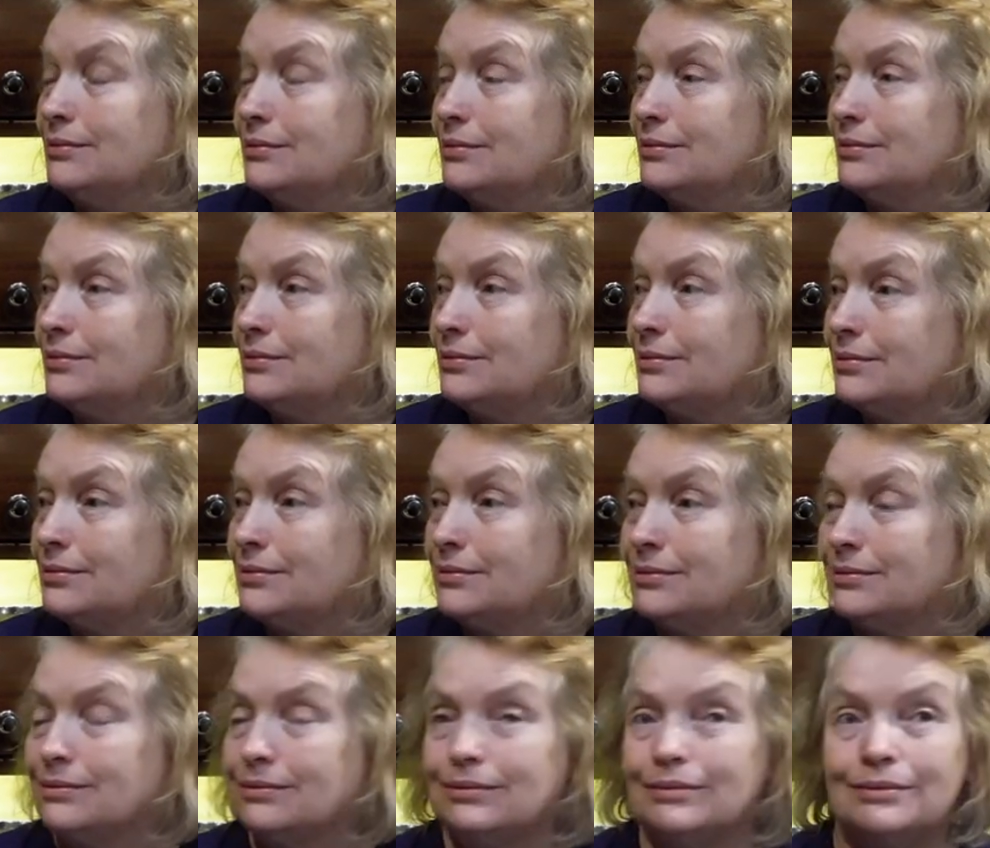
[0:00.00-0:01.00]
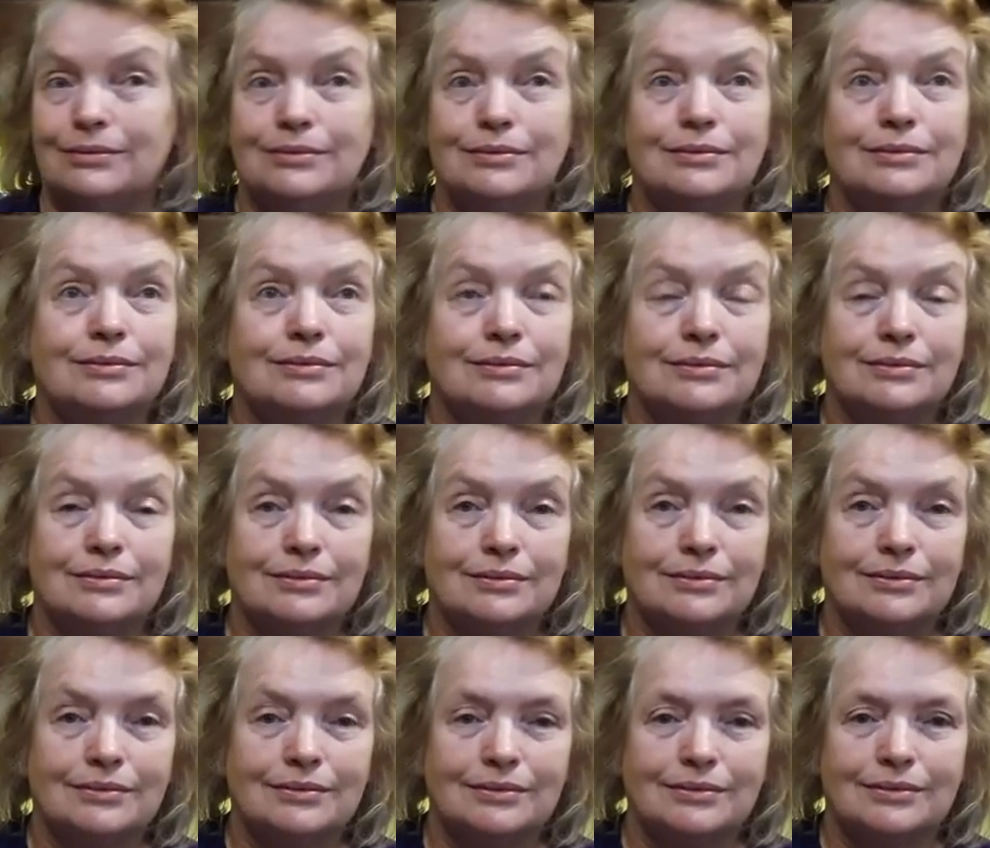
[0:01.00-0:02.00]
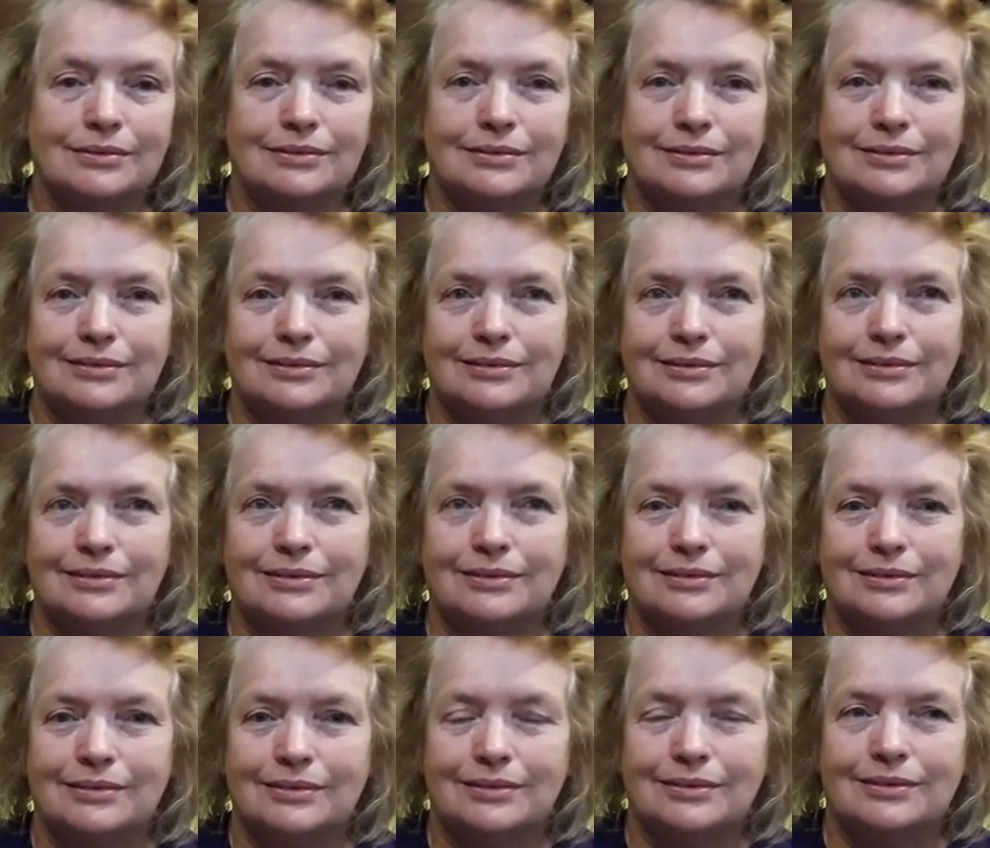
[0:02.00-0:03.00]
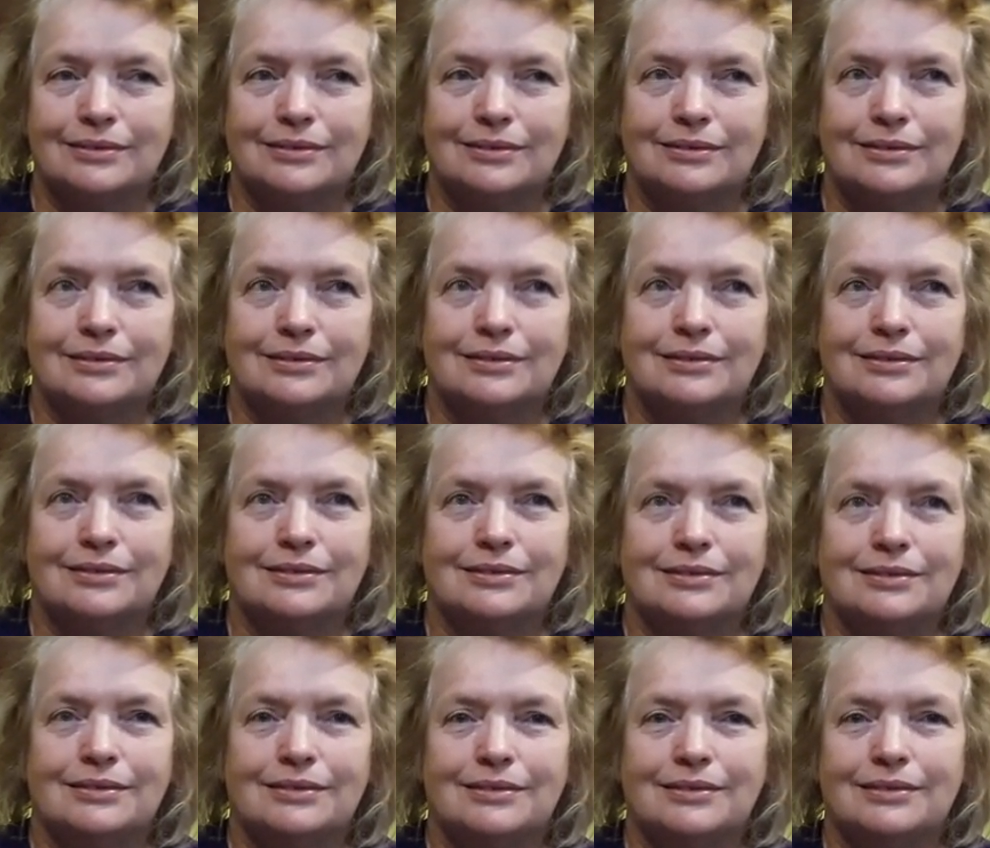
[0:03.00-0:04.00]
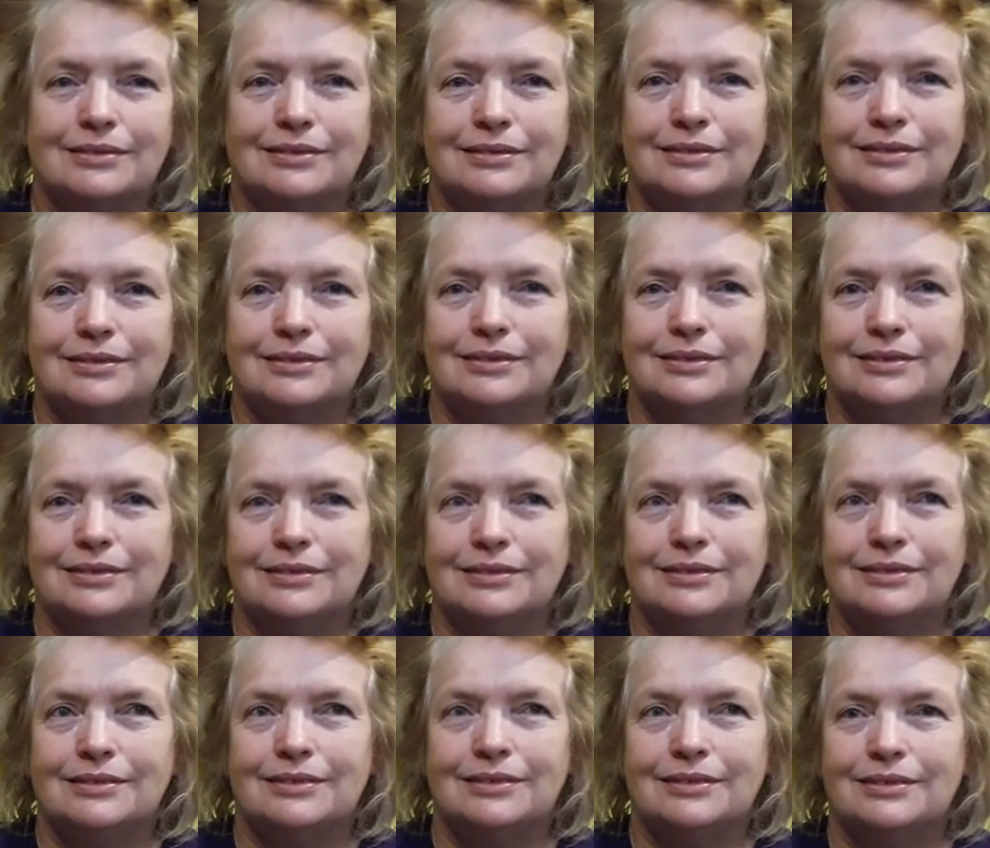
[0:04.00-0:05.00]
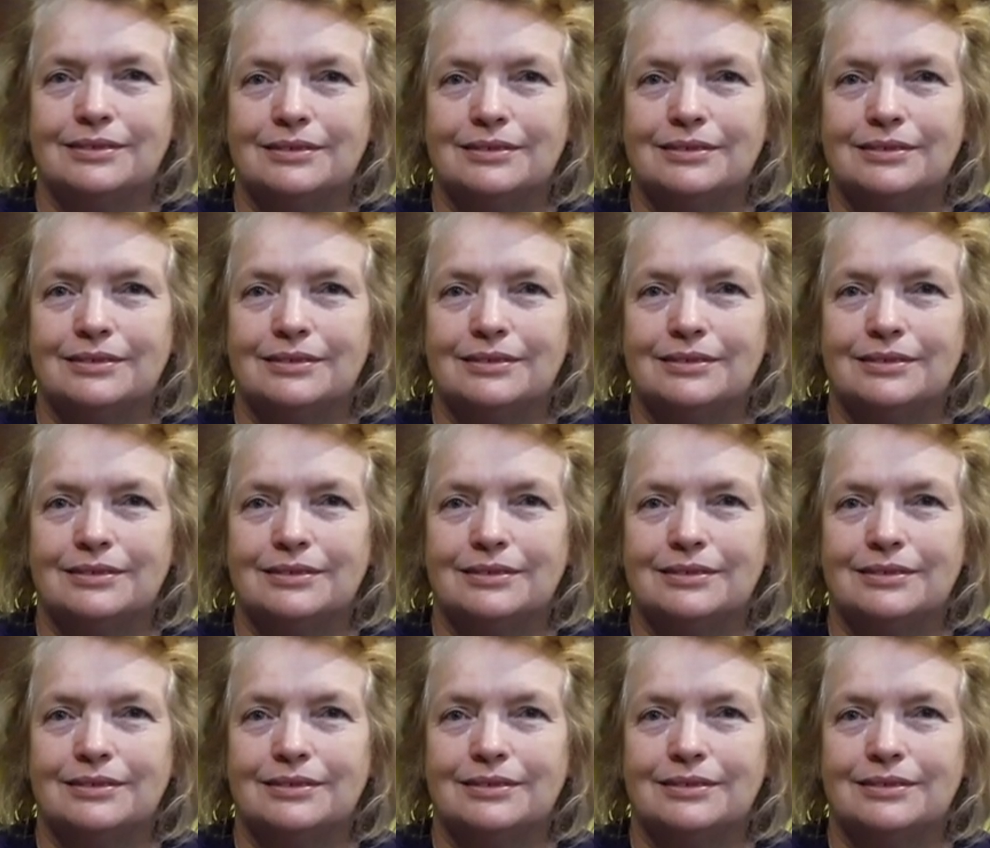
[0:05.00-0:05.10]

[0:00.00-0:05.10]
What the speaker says: [no speech]